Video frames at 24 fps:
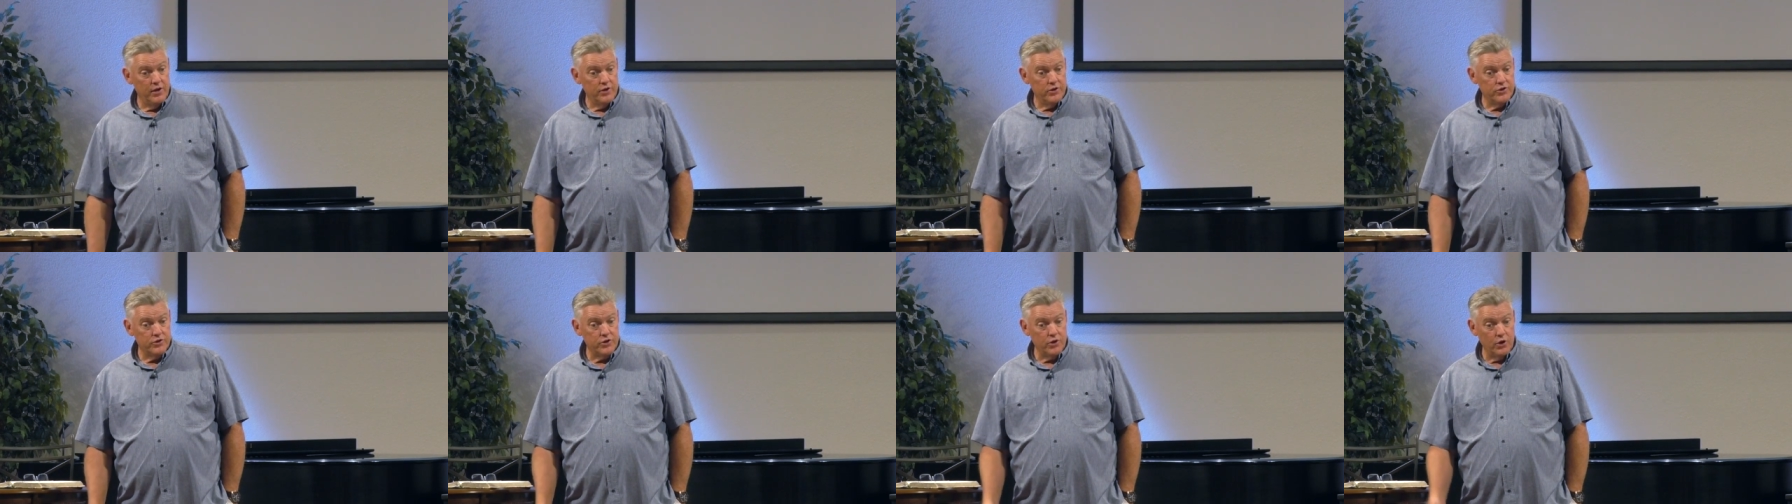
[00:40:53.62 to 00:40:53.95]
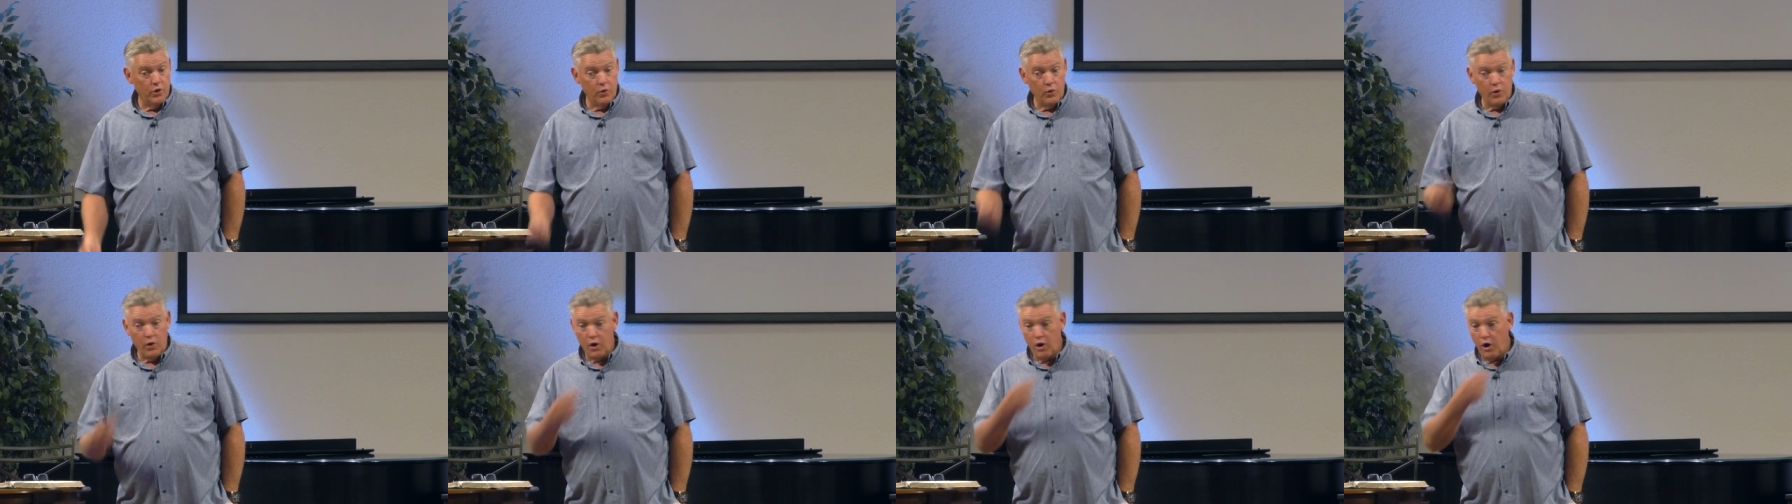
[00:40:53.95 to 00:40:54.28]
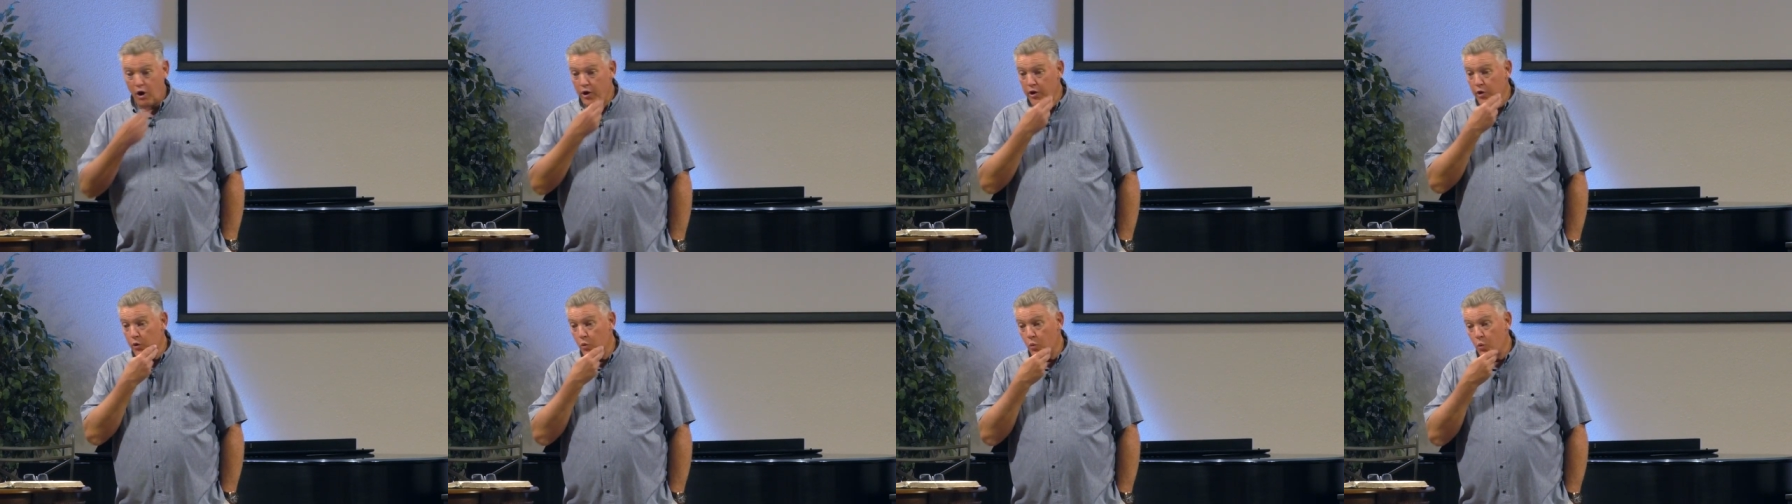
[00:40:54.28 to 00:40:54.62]
So,
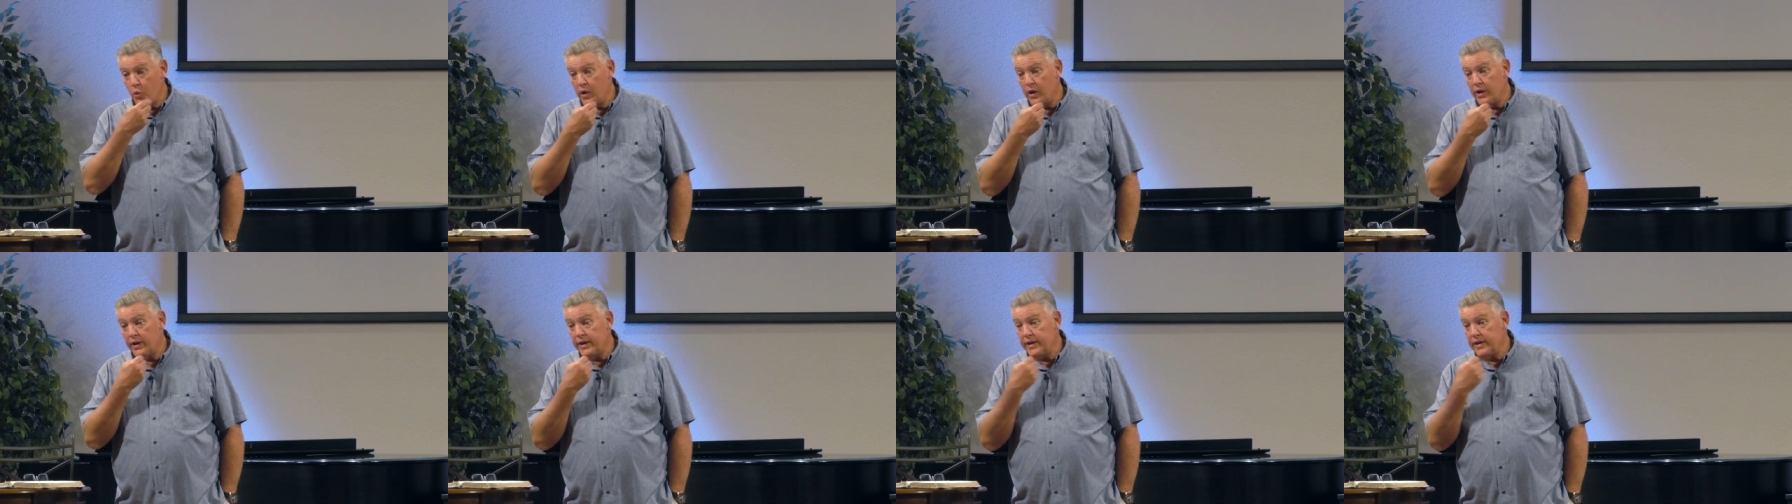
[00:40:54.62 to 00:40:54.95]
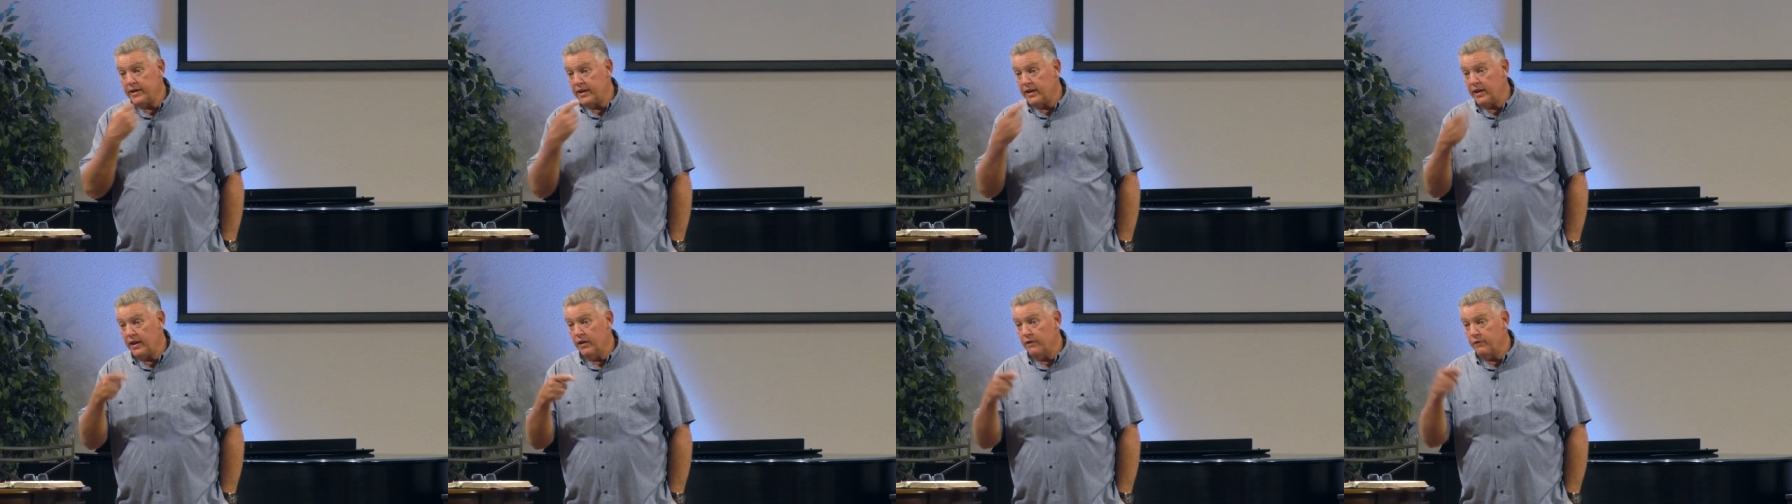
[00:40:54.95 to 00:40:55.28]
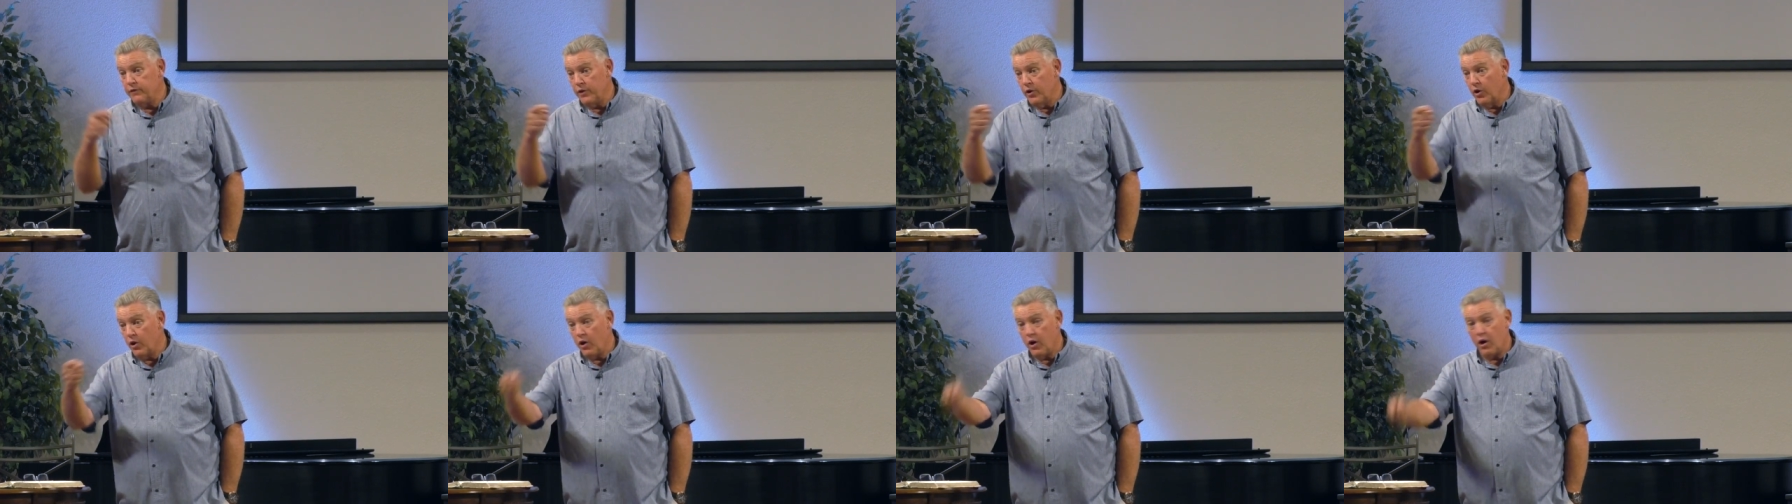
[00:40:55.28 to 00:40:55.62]
are you willing to
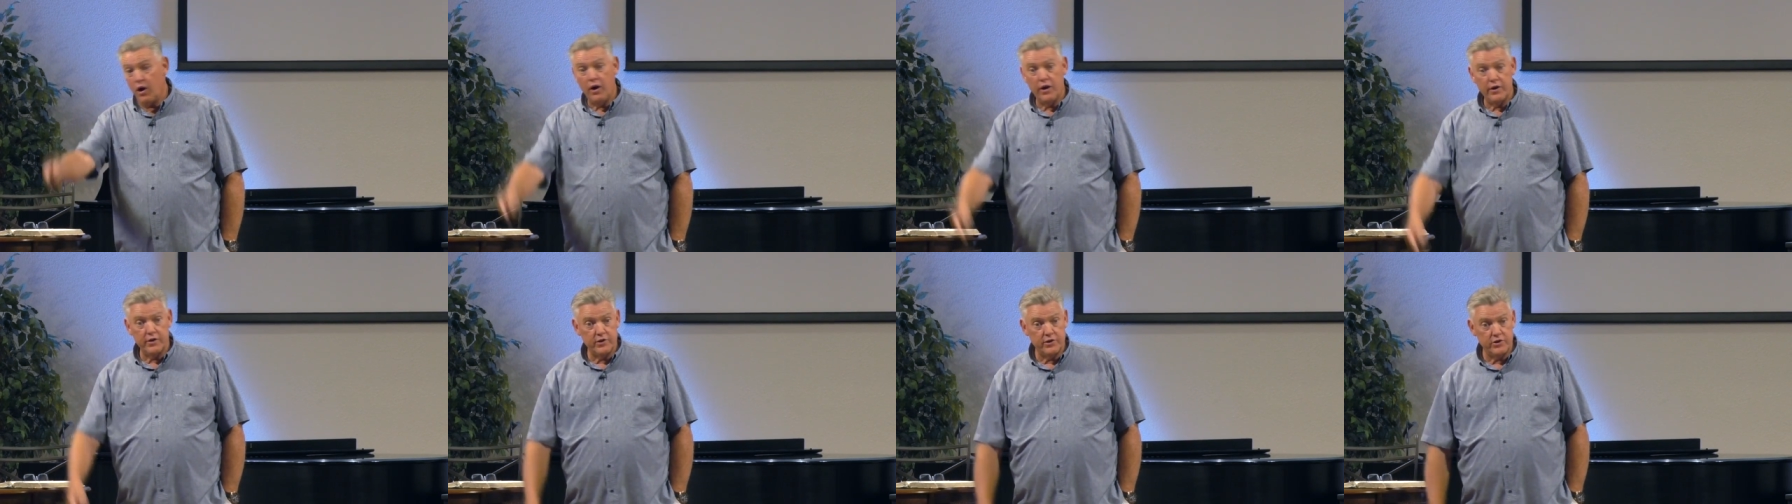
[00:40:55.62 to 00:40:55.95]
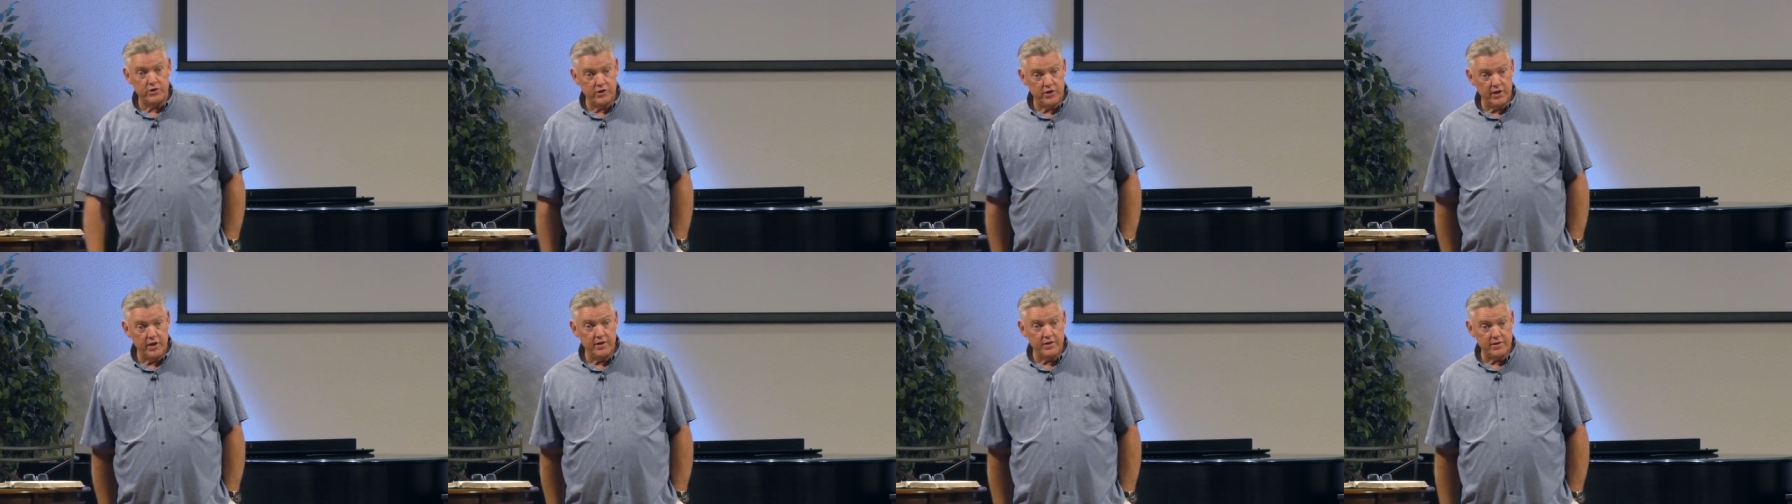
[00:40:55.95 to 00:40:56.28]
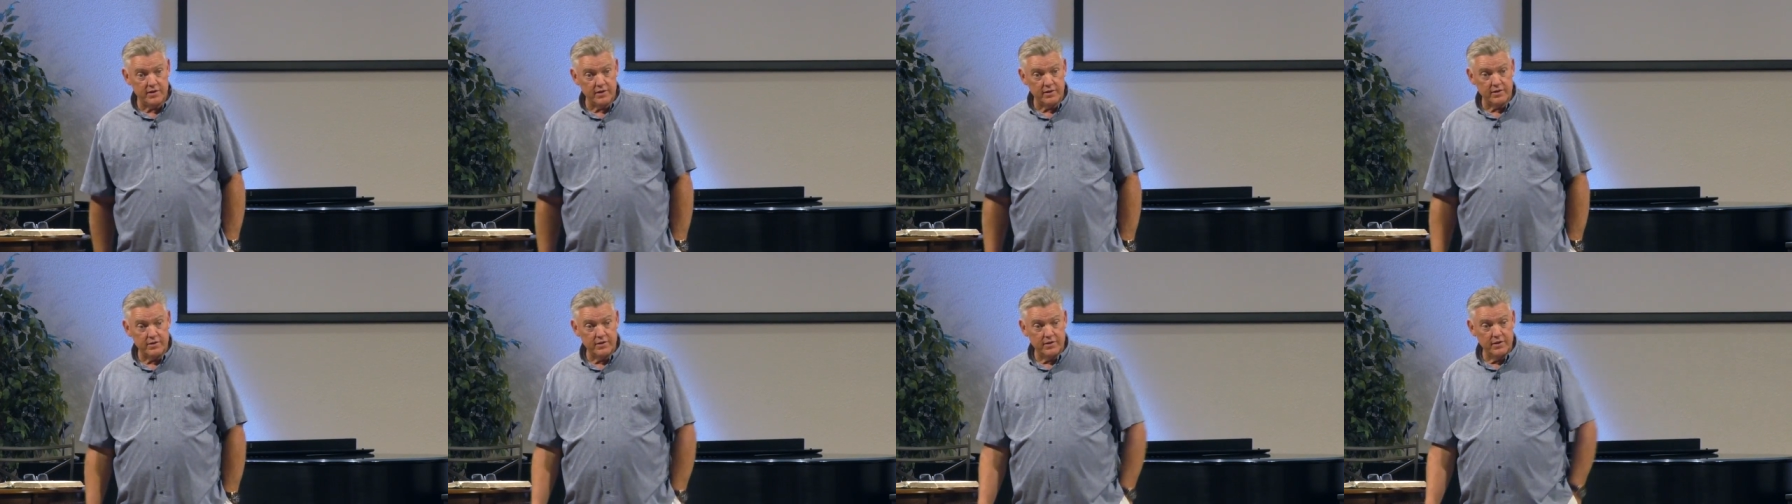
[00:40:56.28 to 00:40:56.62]
give your heart to
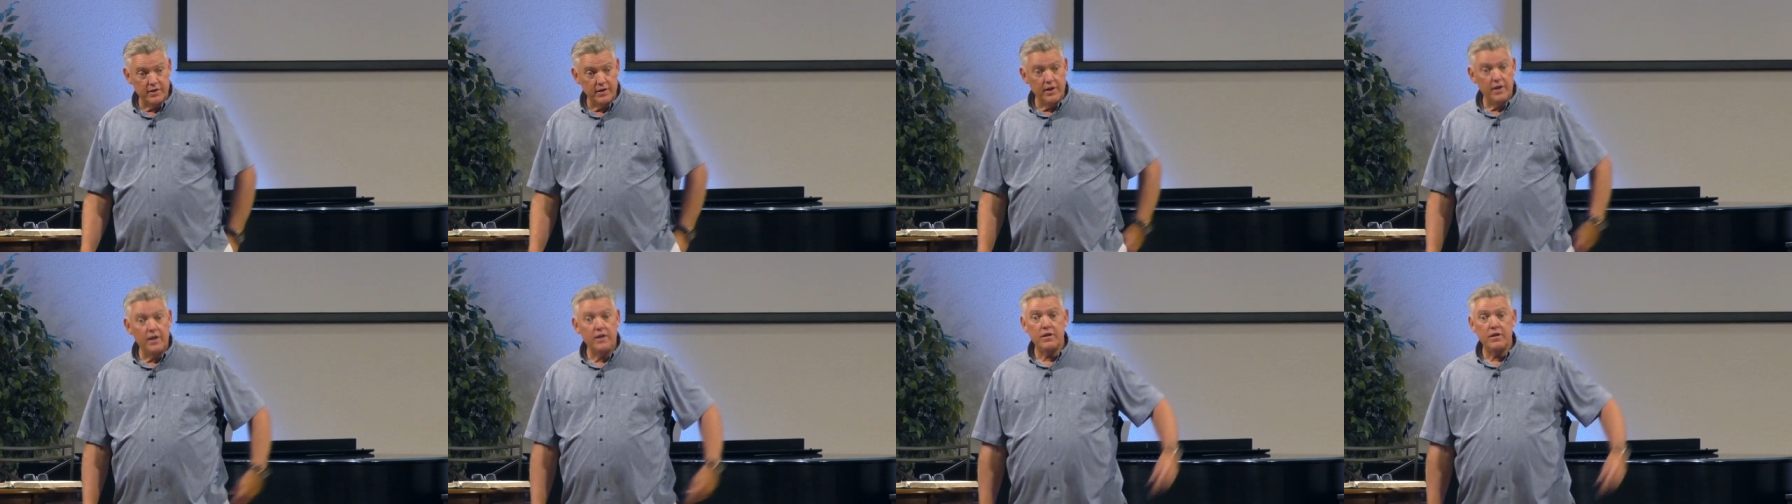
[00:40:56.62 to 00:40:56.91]
Jesus